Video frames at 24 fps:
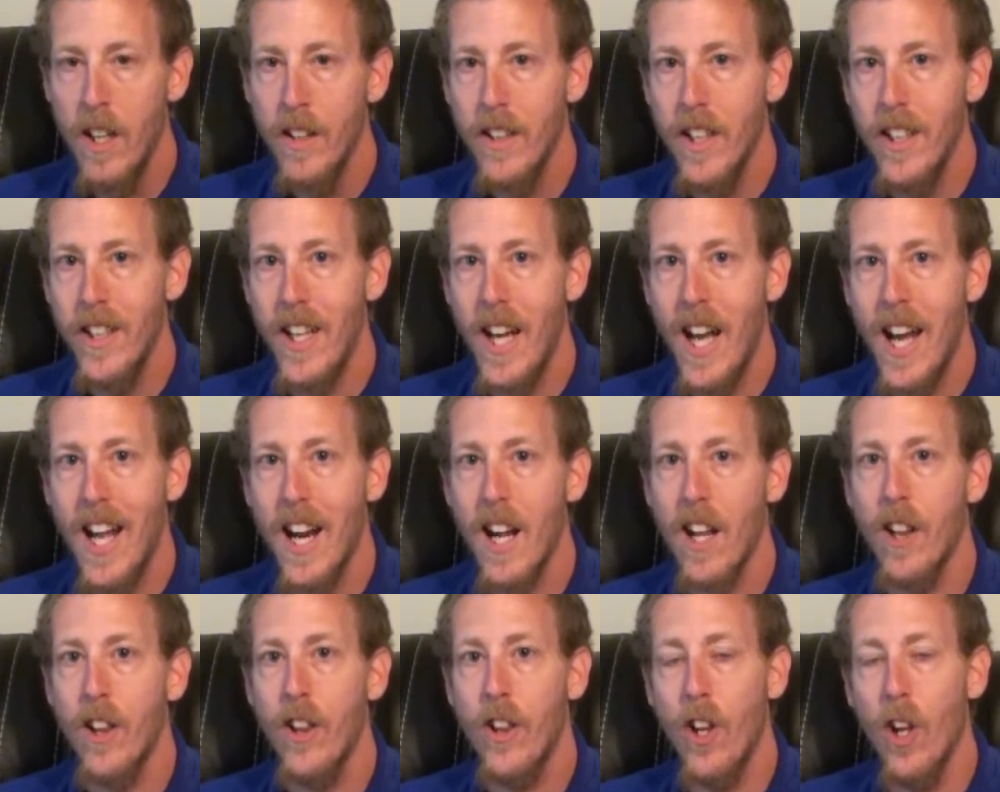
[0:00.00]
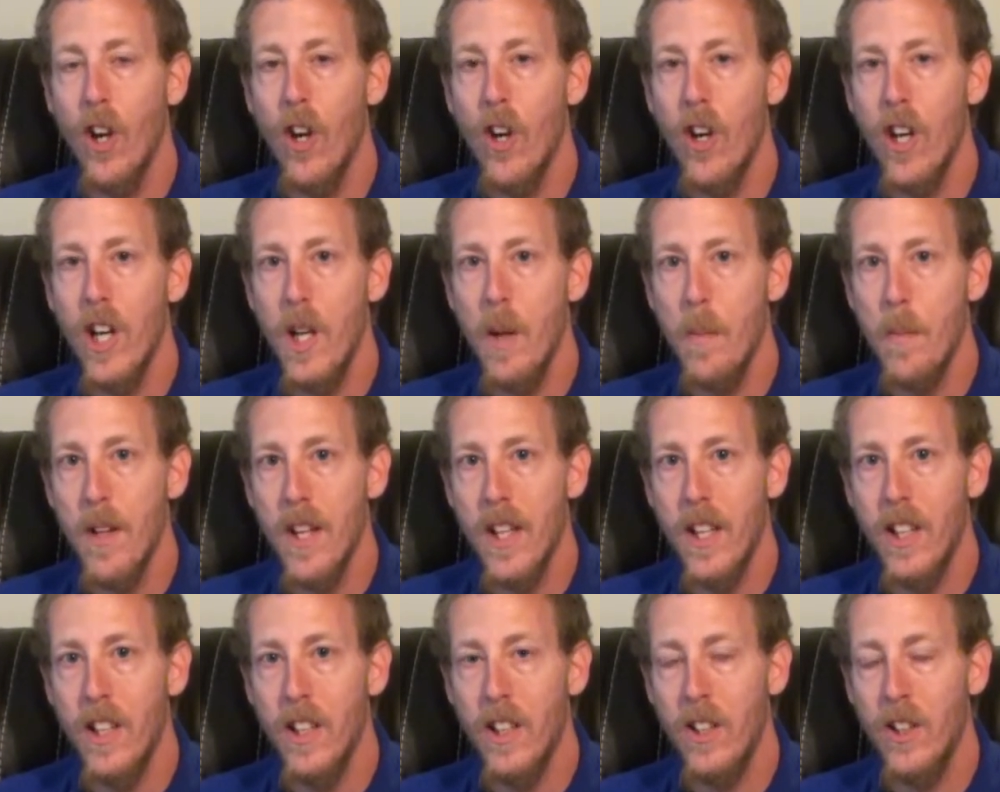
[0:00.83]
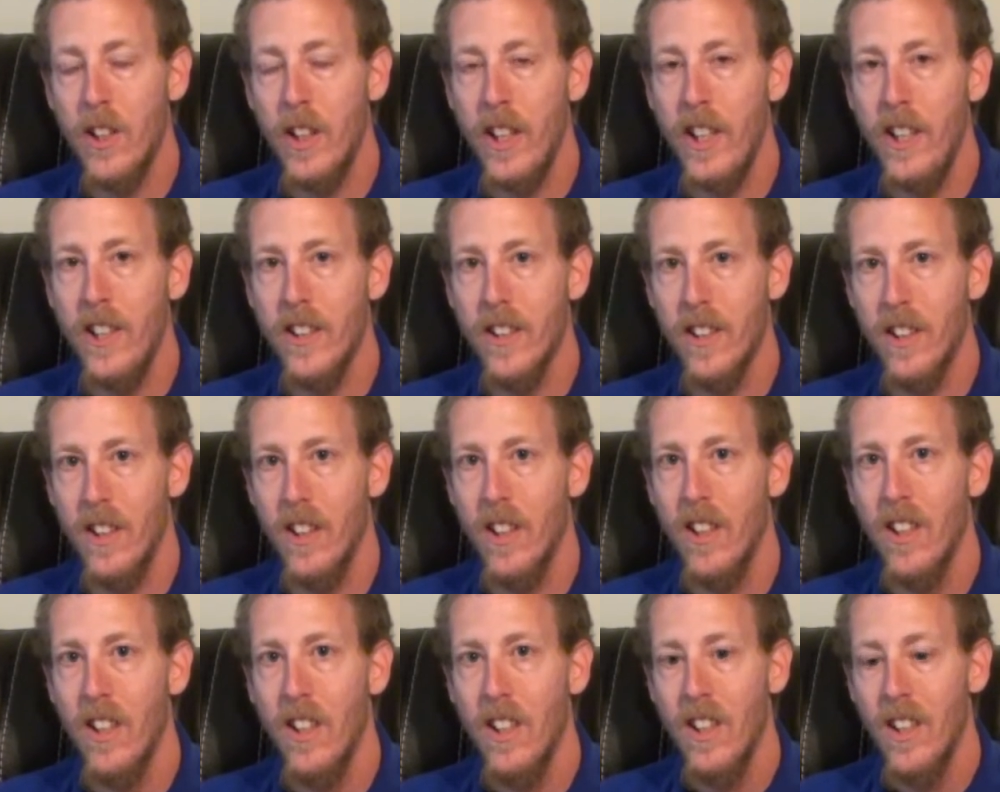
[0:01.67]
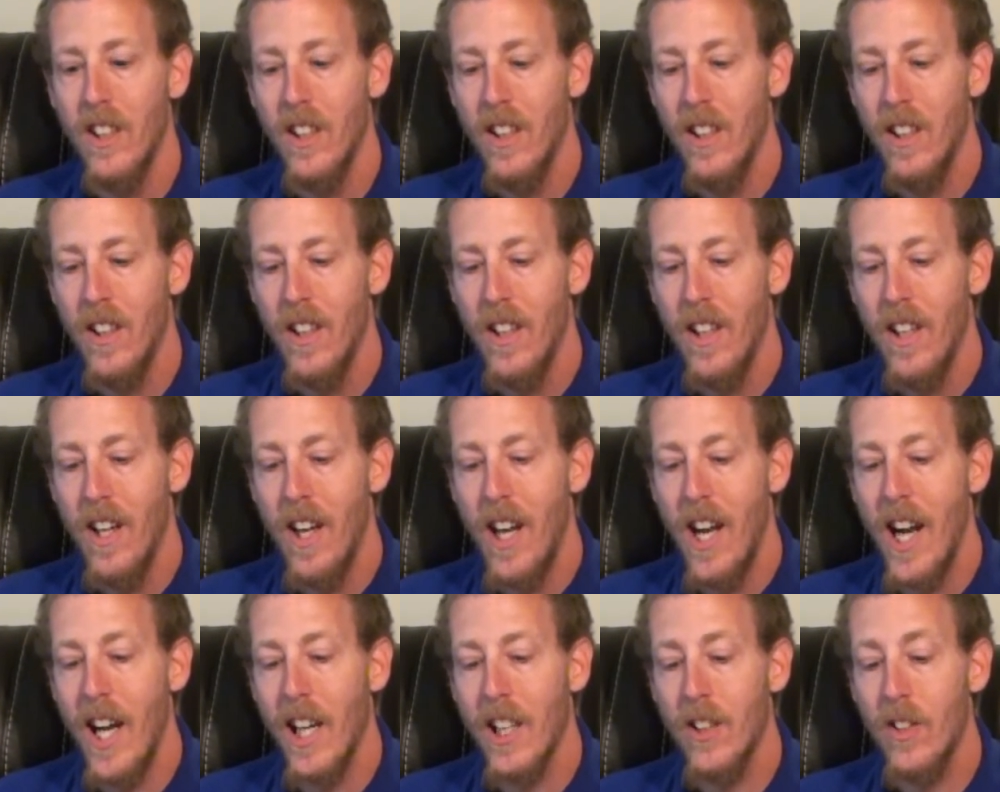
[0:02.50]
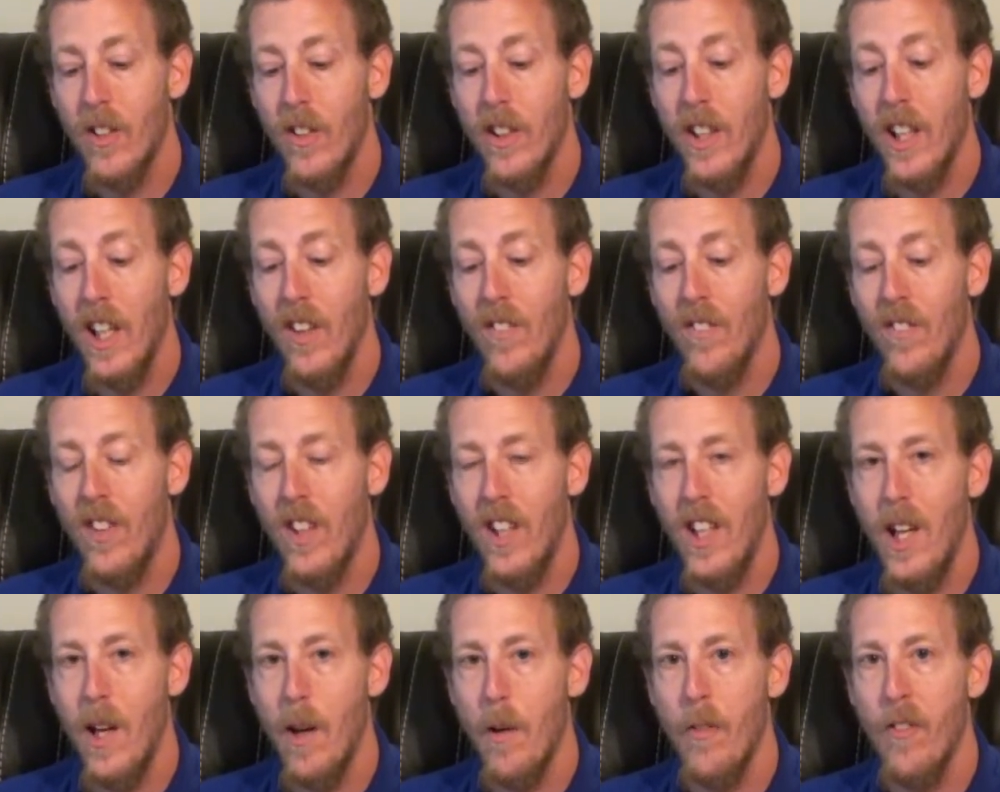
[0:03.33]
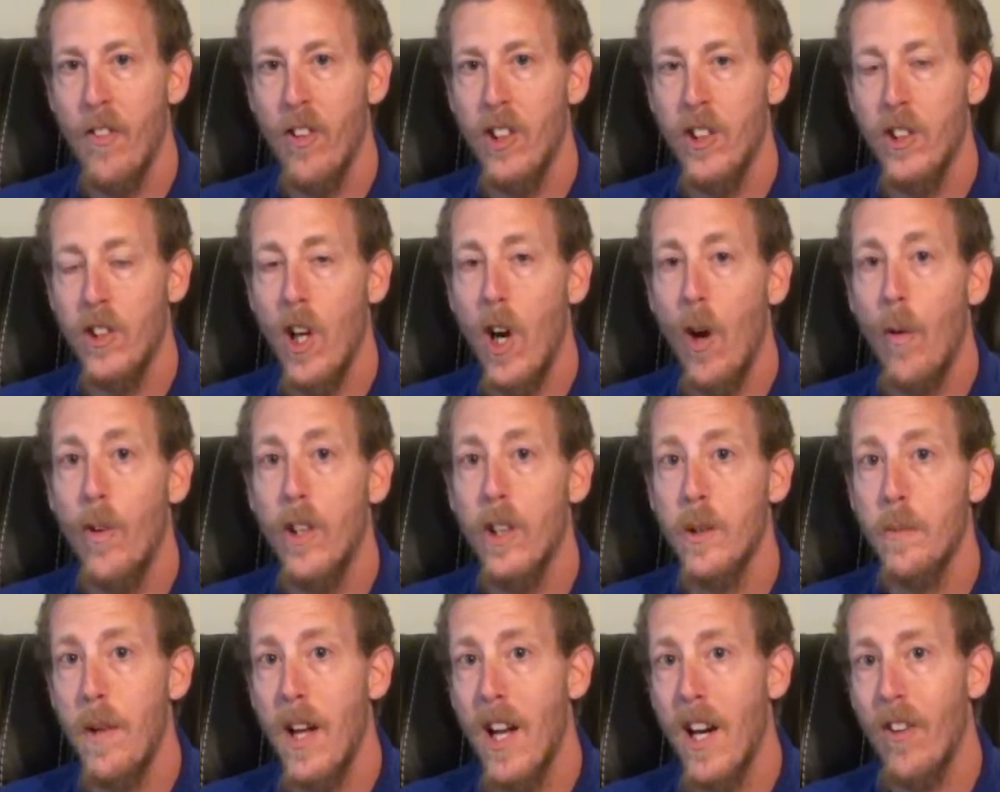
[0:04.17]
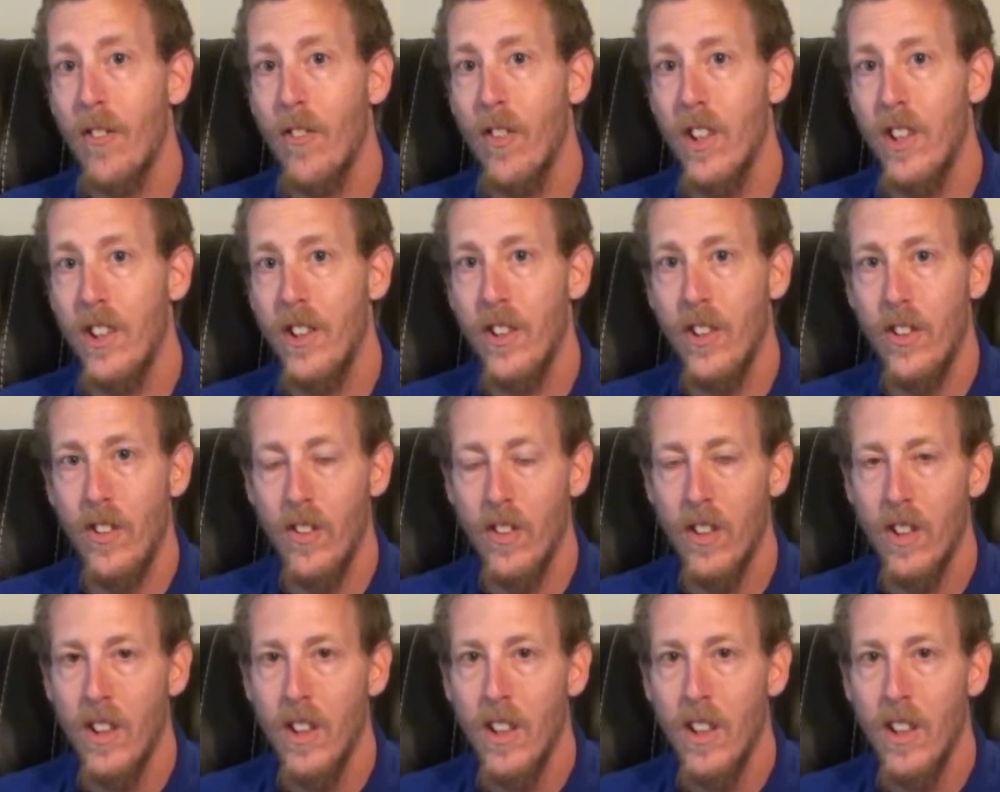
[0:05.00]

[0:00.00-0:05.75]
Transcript: Then they had a 30-minute teaser, actual gameplay of Star Wars Battlefront 2.